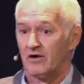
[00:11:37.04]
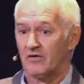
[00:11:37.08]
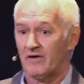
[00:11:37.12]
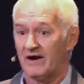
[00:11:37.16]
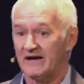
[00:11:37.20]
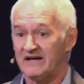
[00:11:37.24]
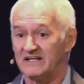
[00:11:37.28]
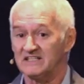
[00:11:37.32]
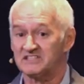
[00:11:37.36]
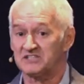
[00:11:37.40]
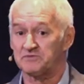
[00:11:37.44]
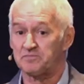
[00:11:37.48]

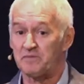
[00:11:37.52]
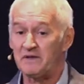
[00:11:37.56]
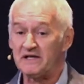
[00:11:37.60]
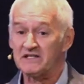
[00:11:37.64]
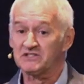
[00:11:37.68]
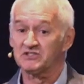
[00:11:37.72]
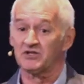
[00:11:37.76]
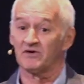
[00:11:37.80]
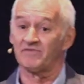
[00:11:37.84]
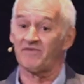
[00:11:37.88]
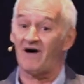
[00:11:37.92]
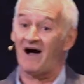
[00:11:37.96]
right? It
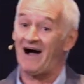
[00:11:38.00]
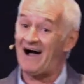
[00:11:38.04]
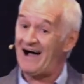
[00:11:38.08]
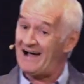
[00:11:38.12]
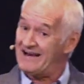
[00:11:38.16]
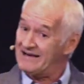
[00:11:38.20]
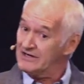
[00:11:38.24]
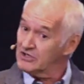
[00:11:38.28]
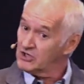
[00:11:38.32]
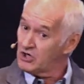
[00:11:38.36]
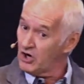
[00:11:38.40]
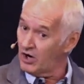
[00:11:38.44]
speaks of
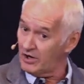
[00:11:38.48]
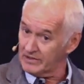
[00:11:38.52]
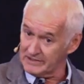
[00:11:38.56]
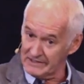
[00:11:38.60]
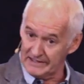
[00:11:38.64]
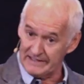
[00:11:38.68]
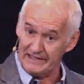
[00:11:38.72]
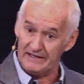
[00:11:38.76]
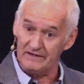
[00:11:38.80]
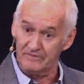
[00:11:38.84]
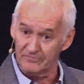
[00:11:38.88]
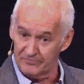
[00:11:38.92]

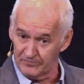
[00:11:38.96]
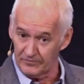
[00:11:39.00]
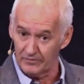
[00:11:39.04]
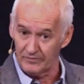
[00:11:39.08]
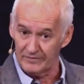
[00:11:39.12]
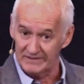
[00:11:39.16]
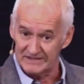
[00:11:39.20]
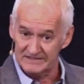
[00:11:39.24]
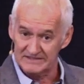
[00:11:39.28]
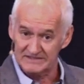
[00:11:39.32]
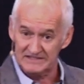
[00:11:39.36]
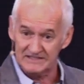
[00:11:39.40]
ungodly
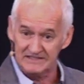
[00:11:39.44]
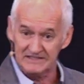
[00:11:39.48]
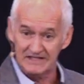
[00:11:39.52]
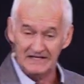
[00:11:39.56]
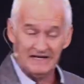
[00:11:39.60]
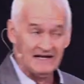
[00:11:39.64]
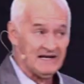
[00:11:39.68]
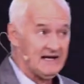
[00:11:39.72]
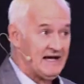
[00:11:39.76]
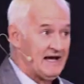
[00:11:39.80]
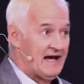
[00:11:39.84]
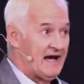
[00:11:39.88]
influence.
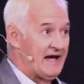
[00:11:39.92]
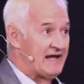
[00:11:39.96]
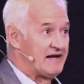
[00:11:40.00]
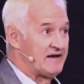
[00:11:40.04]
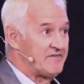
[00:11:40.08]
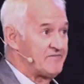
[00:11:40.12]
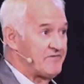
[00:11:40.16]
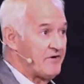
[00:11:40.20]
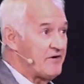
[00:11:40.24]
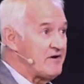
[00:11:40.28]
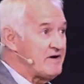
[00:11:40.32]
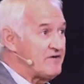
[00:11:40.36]

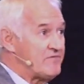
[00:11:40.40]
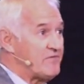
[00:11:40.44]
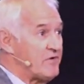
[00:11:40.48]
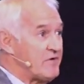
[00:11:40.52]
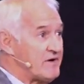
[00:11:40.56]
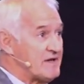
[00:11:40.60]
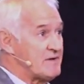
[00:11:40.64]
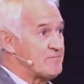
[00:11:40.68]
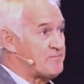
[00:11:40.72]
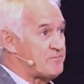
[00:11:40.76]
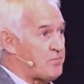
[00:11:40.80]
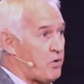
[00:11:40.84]
And a very,
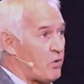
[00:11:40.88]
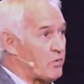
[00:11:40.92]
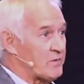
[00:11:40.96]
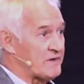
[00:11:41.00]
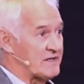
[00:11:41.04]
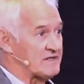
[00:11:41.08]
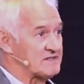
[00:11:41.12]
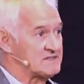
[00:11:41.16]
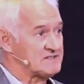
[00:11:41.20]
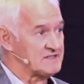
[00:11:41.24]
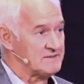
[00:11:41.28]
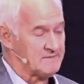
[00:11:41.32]
very
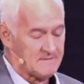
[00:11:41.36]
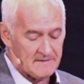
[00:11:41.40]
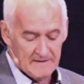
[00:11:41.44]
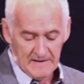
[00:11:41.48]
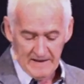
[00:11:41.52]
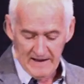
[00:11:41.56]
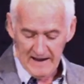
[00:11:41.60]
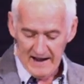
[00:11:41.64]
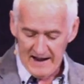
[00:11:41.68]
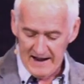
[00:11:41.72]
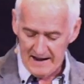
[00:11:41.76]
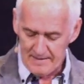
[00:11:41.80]
important
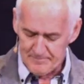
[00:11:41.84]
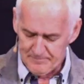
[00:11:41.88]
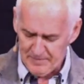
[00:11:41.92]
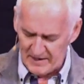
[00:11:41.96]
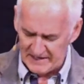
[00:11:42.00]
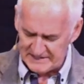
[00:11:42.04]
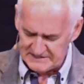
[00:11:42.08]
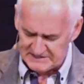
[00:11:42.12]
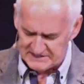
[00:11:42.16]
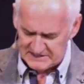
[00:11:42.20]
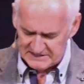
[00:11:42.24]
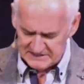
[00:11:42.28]
uh,
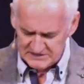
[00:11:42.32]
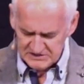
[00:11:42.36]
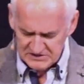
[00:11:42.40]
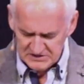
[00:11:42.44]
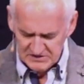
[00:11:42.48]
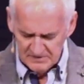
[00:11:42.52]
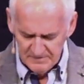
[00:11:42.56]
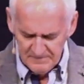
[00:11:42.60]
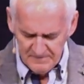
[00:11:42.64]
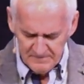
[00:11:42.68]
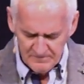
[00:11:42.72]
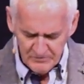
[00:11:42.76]

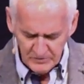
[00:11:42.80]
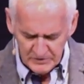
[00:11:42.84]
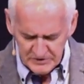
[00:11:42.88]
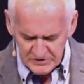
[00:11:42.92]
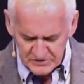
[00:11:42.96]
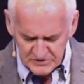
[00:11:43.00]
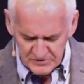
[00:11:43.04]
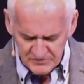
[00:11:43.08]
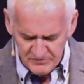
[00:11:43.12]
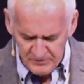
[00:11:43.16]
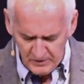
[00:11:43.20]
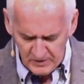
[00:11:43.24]
passage for
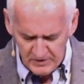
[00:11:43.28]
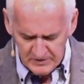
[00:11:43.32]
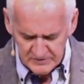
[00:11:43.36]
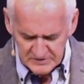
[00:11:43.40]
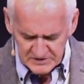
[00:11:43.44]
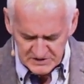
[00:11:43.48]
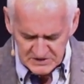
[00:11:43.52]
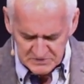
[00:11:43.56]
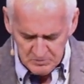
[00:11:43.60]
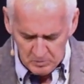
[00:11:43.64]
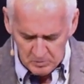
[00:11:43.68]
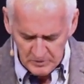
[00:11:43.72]
you to follow
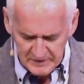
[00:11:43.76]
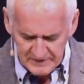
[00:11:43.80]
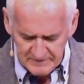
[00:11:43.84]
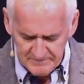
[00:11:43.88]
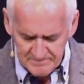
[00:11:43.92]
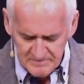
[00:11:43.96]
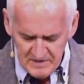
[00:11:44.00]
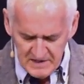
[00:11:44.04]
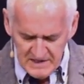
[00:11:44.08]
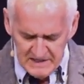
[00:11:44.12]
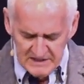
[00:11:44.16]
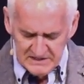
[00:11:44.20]
this
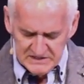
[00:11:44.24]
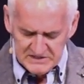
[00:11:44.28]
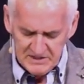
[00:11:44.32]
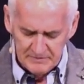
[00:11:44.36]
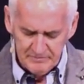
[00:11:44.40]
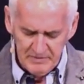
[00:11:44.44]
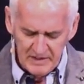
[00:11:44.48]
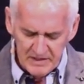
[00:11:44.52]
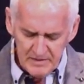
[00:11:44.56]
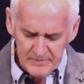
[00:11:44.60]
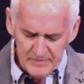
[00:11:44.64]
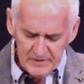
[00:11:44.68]
morning. So
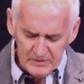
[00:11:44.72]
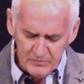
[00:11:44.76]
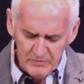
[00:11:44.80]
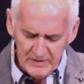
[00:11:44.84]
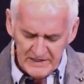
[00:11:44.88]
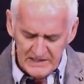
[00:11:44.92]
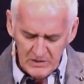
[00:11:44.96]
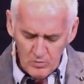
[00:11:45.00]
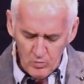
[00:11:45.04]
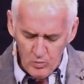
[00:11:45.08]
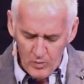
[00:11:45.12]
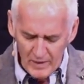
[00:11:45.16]
I'm going to be
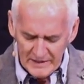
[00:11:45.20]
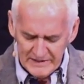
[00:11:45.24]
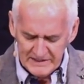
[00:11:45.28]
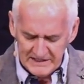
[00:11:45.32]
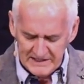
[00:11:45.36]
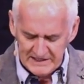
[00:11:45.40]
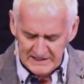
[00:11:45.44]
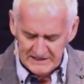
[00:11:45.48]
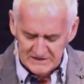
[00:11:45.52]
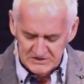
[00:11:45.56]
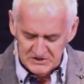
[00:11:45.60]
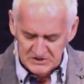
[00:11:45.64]
reading 1
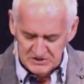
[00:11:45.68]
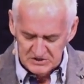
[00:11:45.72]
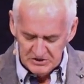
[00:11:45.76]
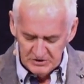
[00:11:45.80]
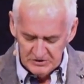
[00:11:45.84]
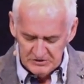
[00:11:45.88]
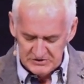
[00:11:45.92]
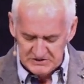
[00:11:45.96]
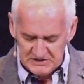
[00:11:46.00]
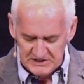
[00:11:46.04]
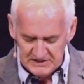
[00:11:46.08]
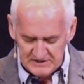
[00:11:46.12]
Kings
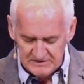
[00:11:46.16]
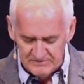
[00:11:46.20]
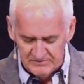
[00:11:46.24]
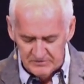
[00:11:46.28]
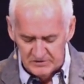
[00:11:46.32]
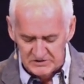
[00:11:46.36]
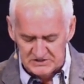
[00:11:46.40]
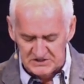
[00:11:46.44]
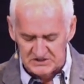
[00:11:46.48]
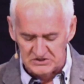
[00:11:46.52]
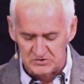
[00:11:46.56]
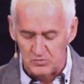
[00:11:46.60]
13,
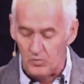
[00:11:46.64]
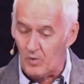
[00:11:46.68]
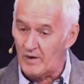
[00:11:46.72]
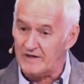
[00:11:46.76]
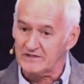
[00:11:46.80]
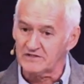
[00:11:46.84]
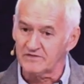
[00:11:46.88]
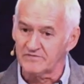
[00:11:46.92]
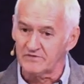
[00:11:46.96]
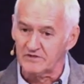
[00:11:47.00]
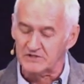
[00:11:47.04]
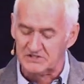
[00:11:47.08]
verses
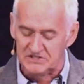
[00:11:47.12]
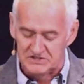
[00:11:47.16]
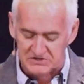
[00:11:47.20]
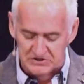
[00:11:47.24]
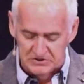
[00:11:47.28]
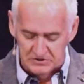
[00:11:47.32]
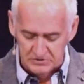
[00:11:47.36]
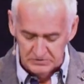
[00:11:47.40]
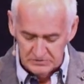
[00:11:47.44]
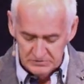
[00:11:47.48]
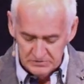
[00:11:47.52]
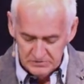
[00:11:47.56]
1 to verse
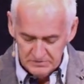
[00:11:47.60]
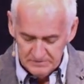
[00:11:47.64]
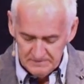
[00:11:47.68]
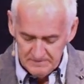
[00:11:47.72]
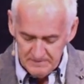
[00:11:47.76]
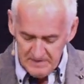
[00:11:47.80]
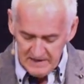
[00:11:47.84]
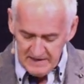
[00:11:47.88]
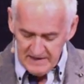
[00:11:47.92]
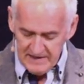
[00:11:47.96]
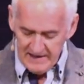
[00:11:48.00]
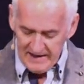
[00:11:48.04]
2,
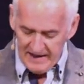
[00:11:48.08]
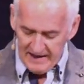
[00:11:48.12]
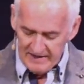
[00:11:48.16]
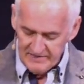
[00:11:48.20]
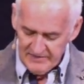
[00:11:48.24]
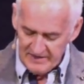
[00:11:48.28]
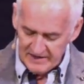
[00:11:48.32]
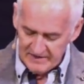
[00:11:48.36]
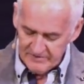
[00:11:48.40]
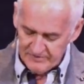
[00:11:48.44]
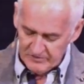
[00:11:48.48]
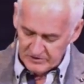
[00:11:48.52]

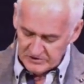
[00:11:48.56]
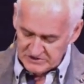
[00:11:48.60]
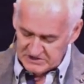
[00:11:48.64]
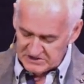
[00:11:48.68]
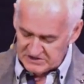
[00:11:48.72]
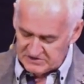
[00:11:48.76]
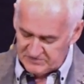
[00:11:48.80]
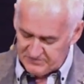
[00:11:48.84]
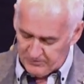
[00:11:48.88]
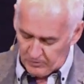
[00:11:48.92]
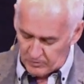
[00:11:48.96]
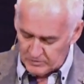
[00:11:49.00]
and then
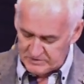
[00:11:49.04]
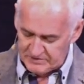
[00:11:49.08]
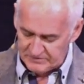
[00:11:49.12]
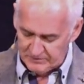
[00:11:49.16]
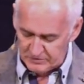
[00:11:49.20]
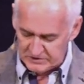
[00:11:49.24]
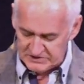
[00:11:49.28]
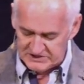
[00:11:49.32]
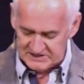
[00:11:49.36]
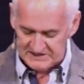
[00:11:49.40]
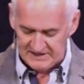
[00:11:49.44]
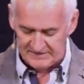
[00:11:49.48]
verses 4 to
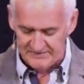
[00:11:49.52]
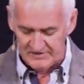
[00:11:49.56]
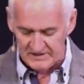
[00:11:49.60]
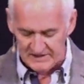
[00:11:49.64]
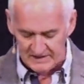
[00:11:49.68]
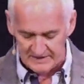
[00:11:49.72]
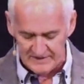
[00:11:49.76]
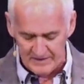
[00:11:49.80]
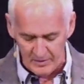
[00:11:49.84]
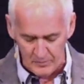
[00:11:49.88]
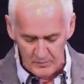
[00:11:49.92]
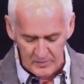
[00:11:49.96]
verse
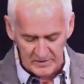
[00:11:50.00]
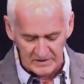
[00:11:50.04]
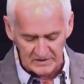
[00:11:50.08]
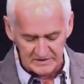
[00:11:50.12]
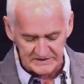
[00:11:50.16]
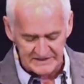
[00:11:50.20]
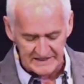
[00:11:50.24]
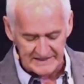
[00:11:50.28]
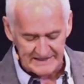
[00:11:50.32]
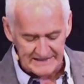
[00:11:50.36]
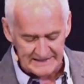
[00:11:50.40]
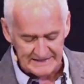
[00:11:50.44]
7, and then we'll
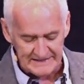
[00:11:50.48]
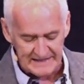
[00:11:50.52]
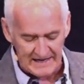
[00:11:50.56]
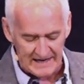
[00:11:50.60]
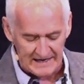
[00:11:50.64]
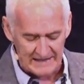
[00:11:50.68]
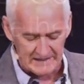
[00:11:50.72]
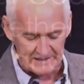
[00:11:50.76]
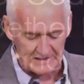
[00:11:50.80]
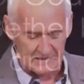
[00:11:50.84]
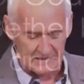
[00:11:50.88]
dig in a